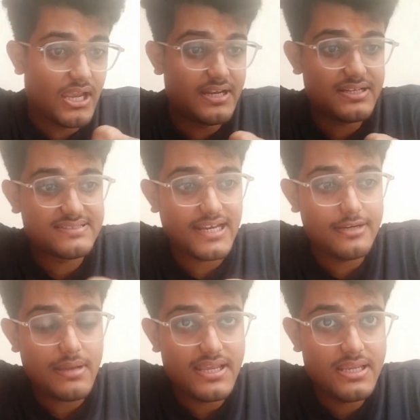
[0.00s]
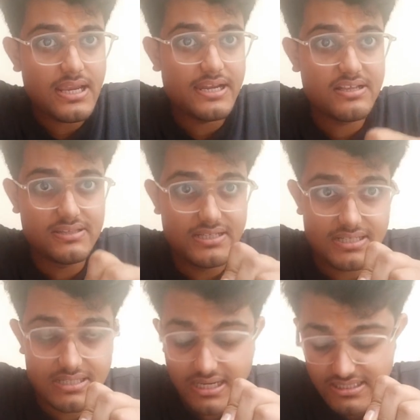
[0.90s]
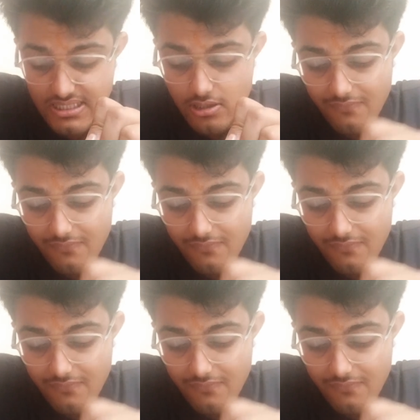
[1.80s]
and it is signed by A, and the custody